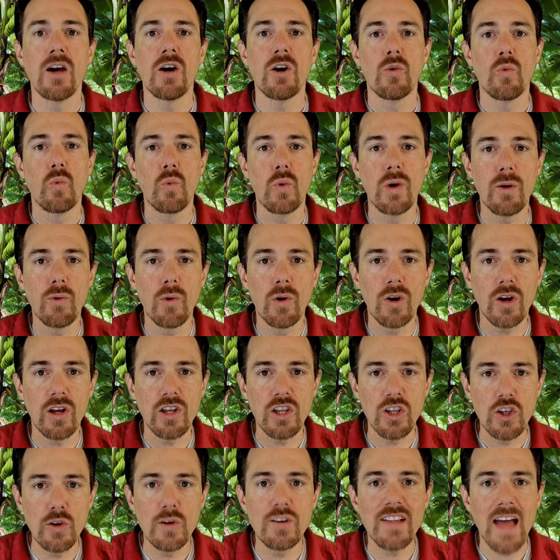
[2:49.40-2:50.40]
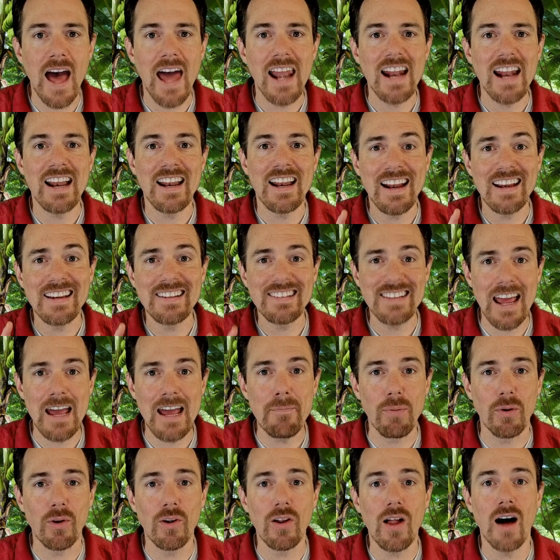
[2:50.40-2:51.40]
We will use that in an
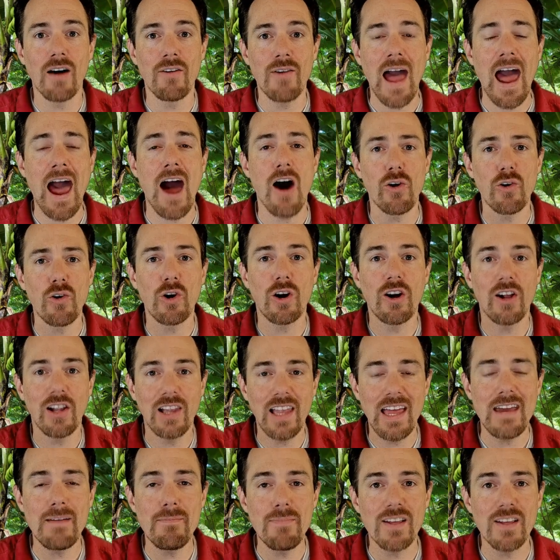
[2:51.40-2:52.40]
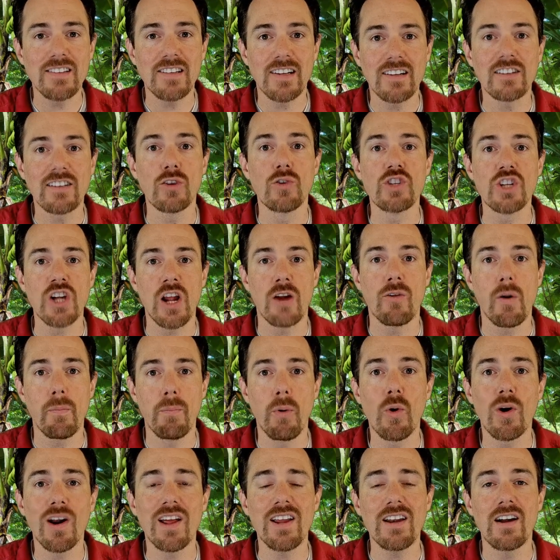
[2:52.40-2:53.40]
example of how to claim this exclusion and
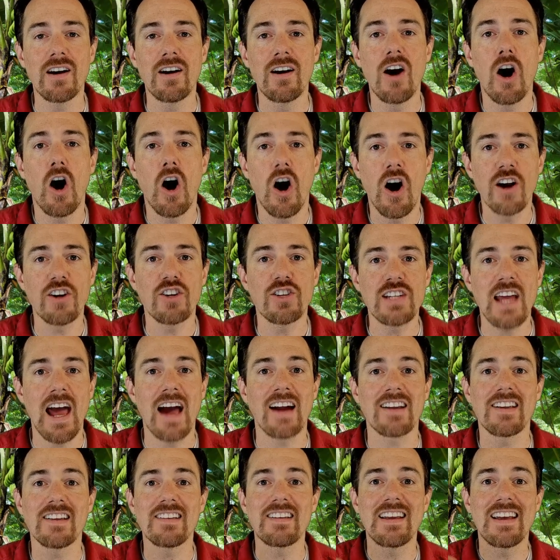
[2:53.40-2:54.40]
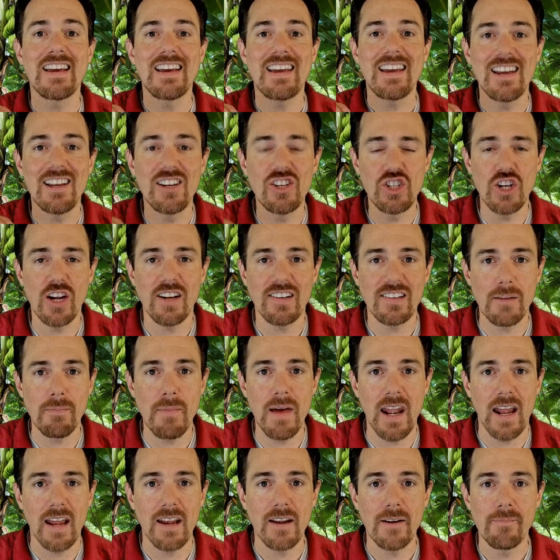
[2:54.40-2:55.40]
report it on your taxes in just a
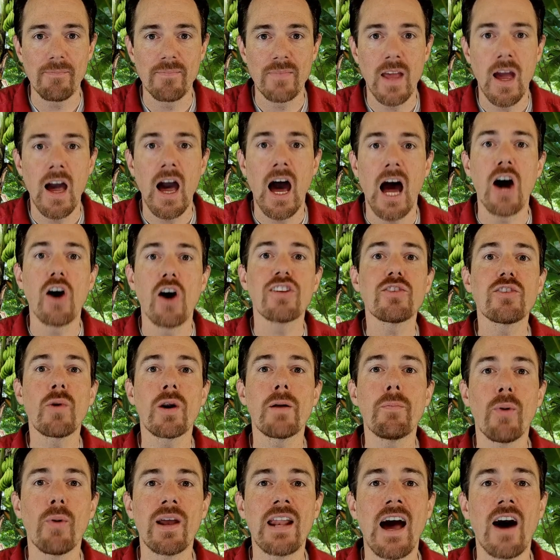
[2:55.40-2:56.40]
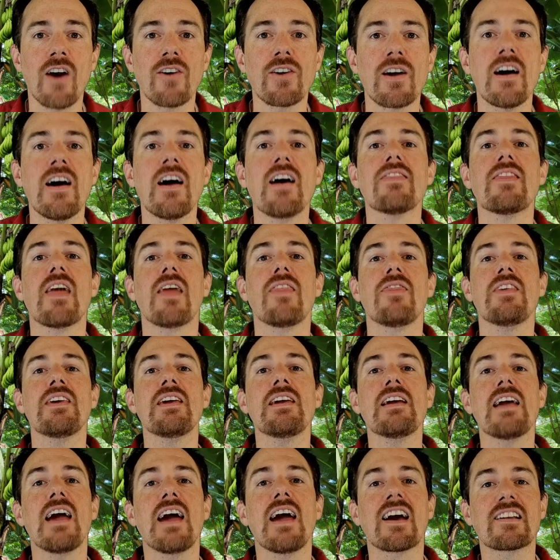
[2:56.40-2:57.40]
minute. I also want to point out that
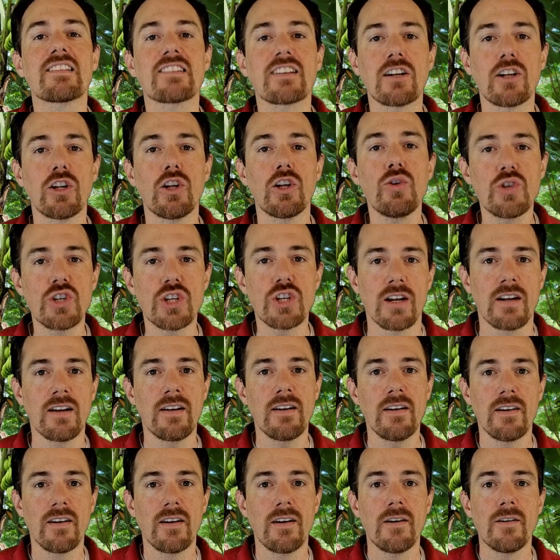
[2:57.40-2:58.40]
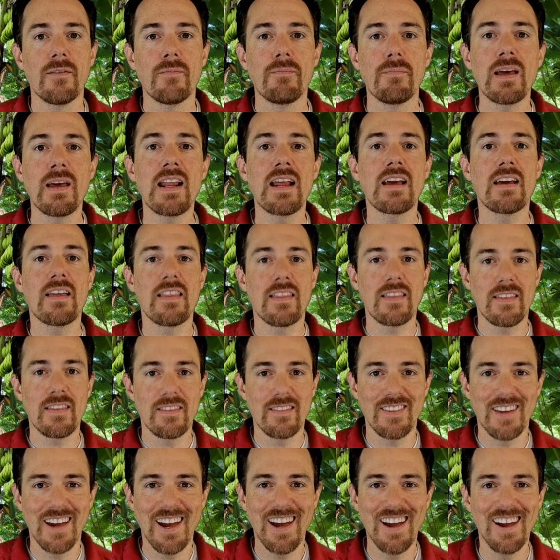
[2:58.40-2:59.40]
the exclusion, meaning
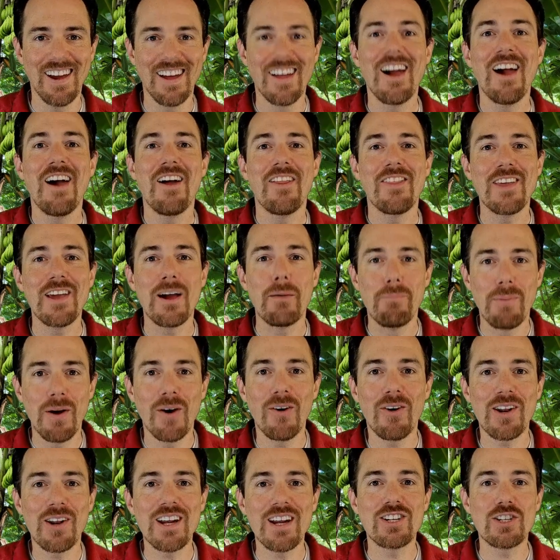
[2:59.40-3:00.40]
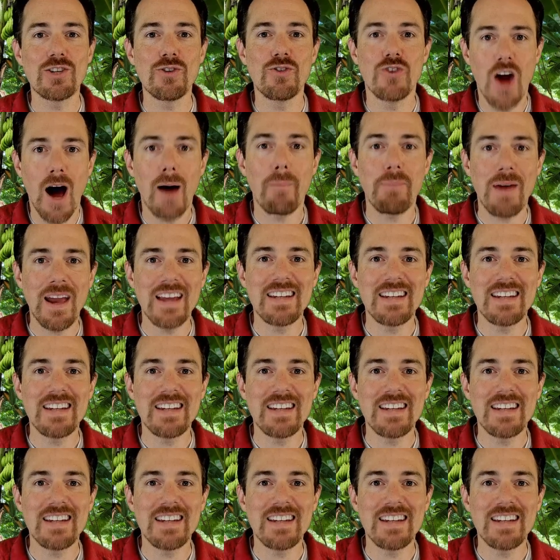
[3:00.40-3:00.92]
the ability to not pay